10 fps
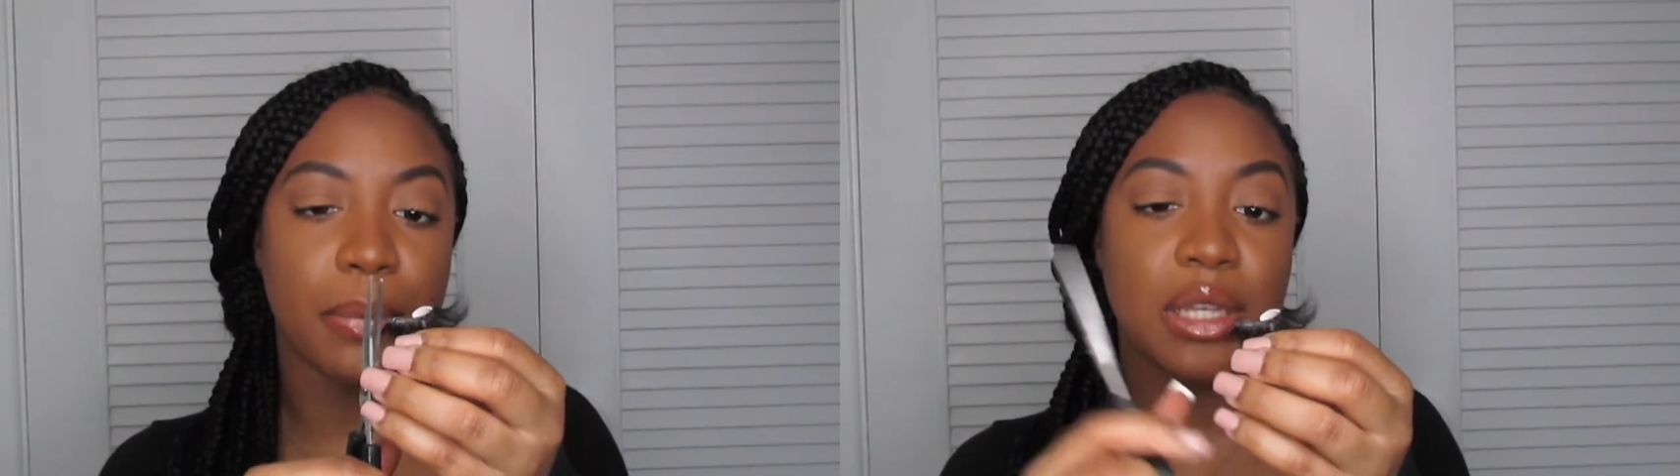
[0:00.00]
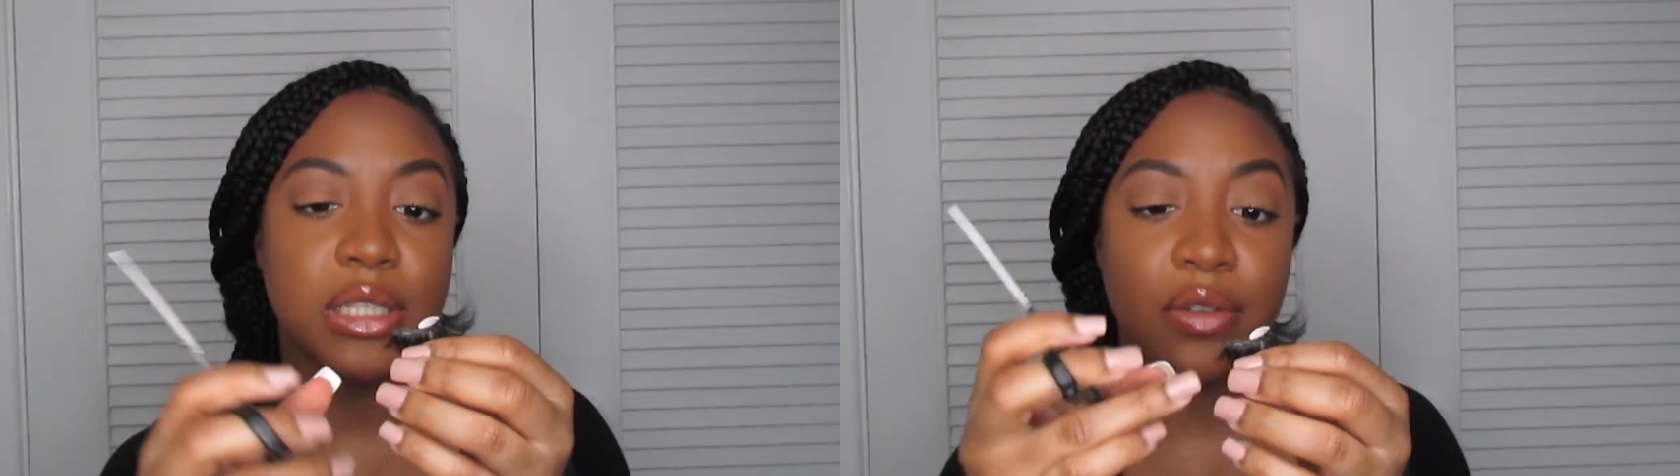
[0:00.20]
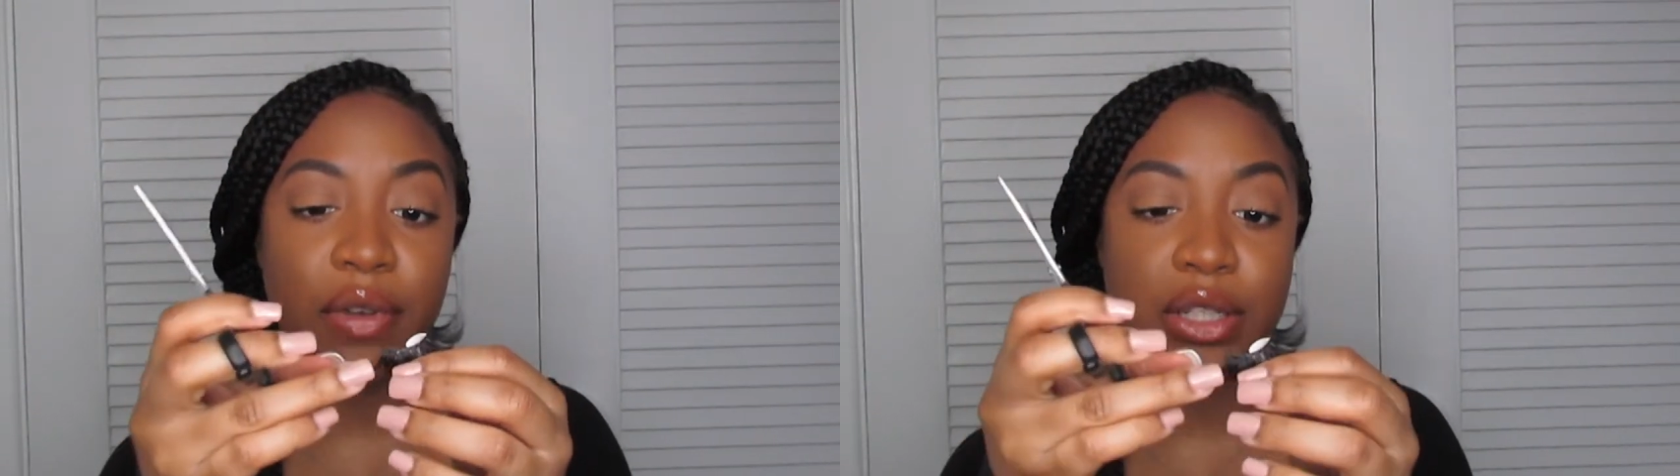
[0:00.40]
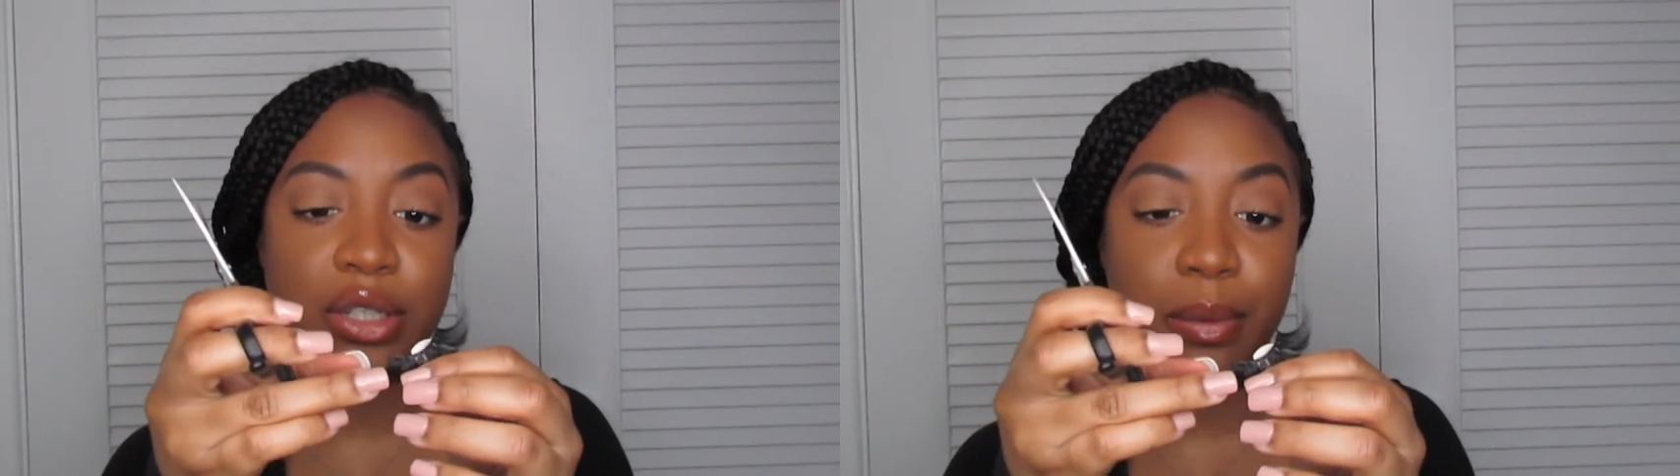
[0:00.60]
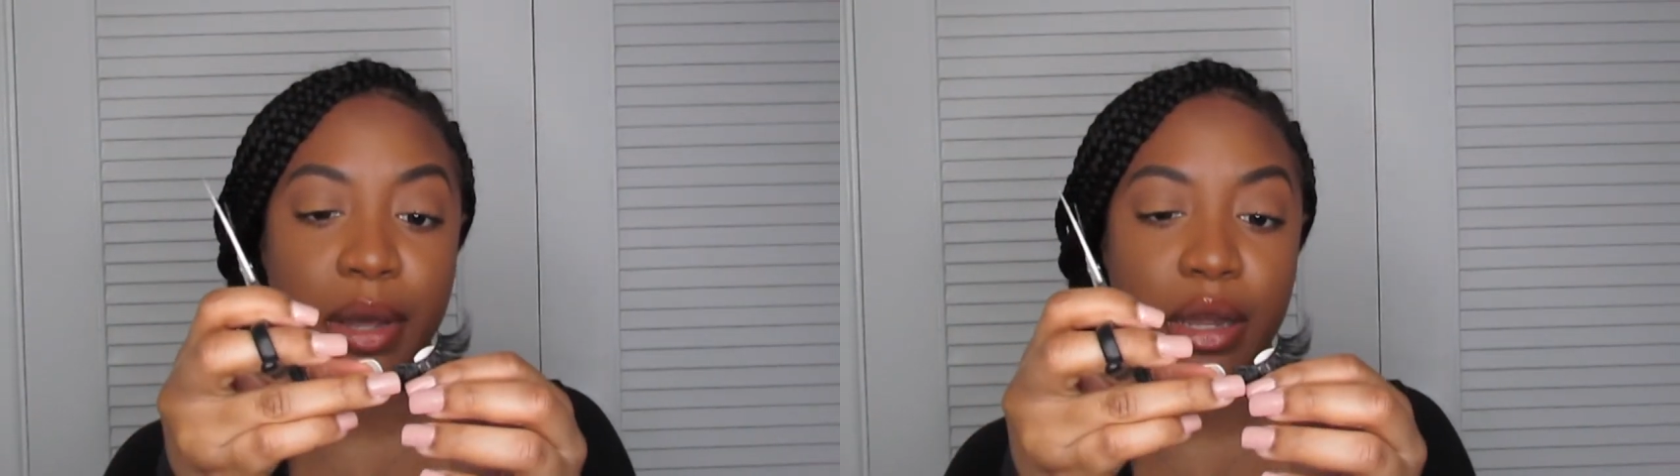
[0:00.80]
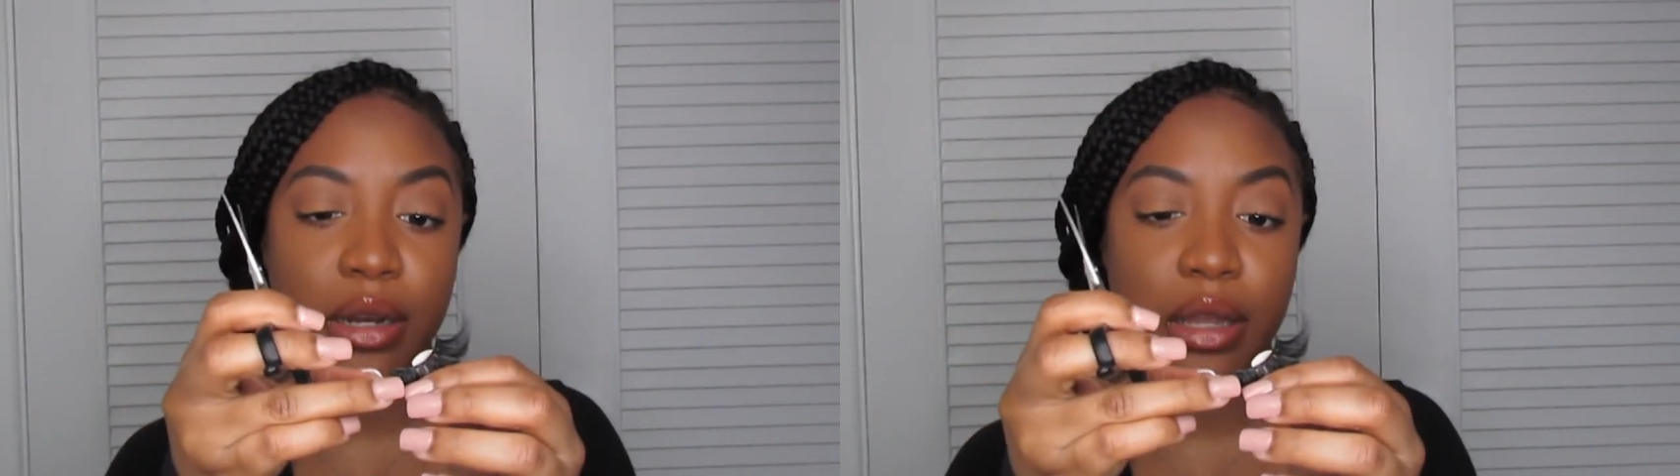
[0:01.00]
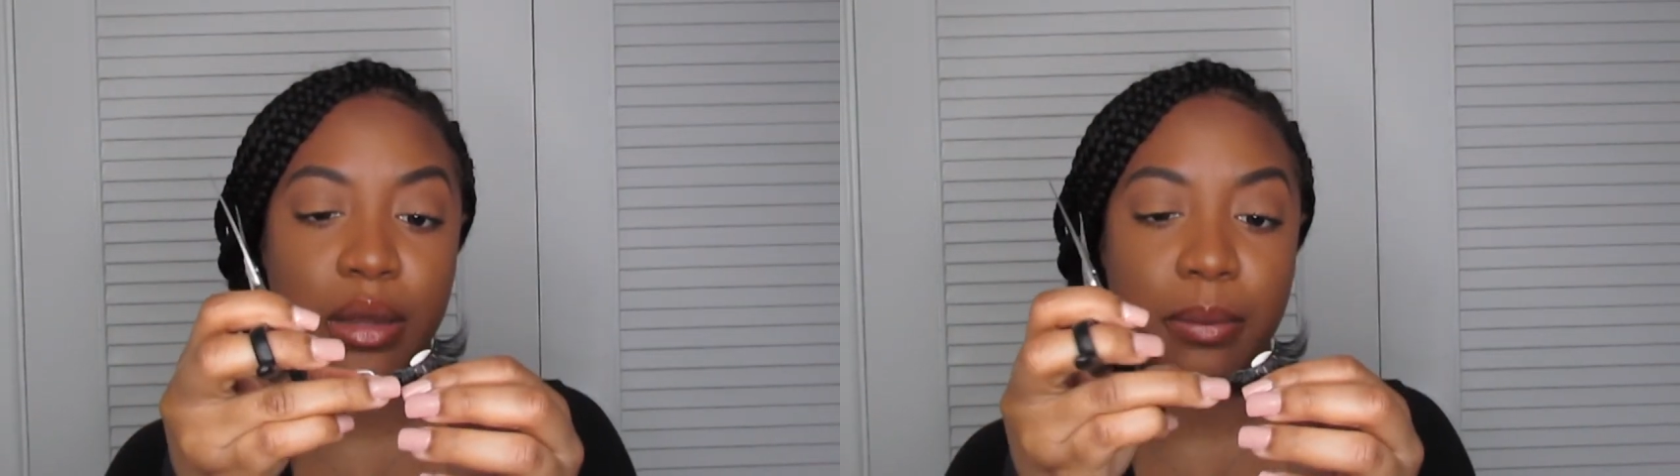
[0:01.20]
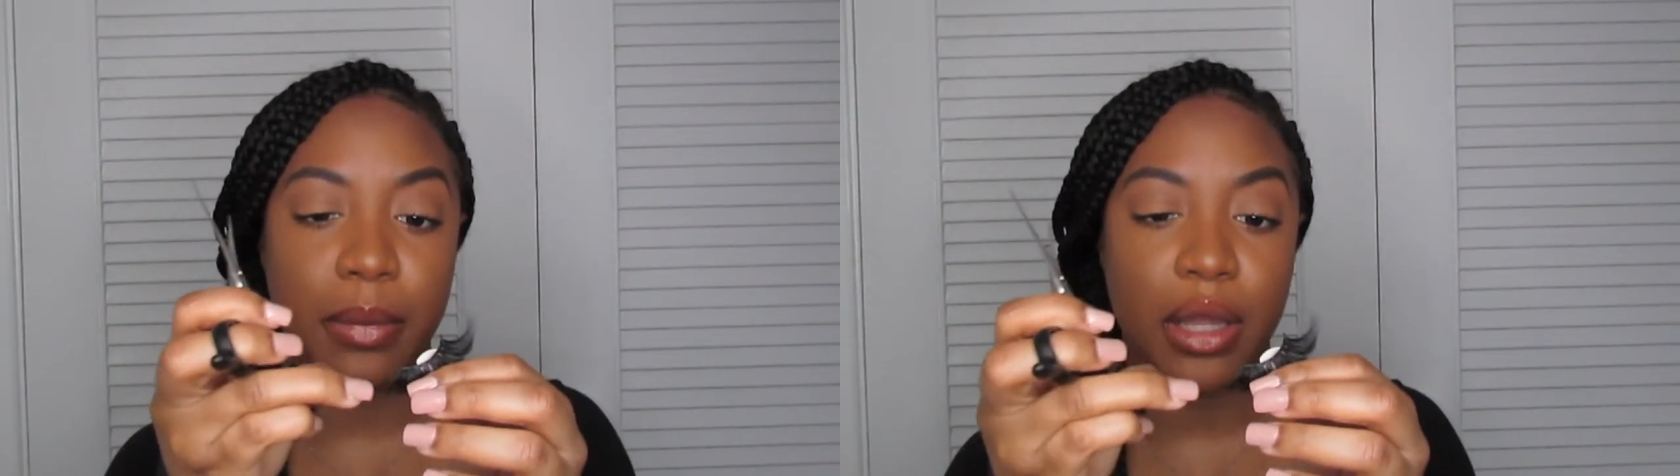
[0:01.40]
piece of extra band
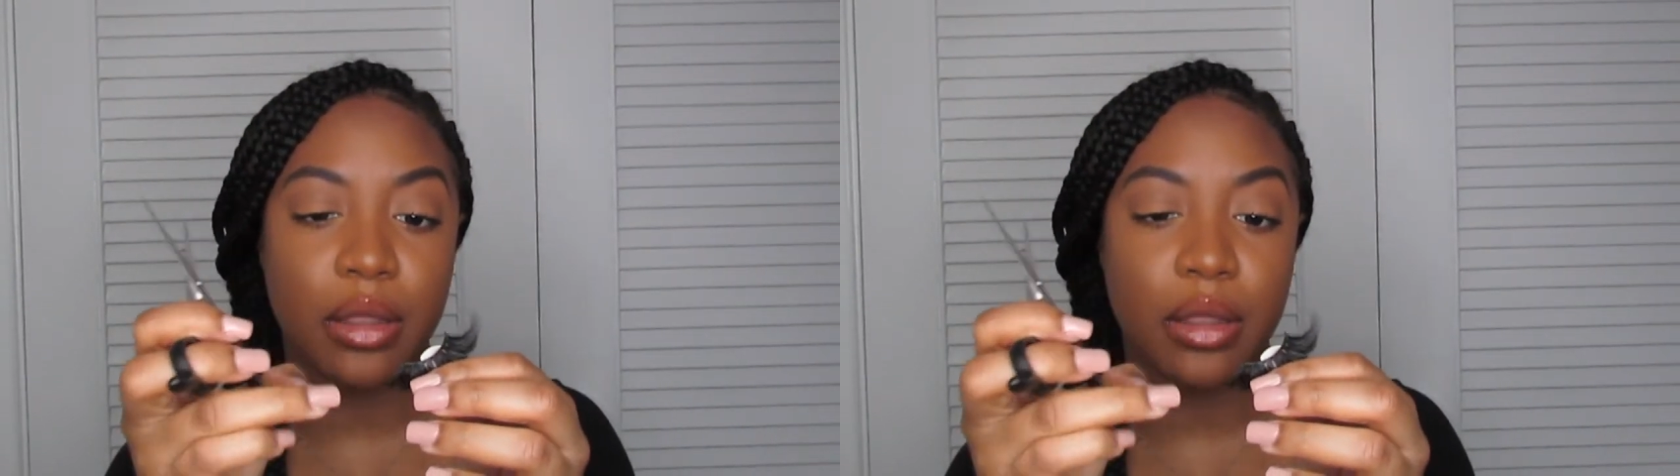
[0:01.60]
in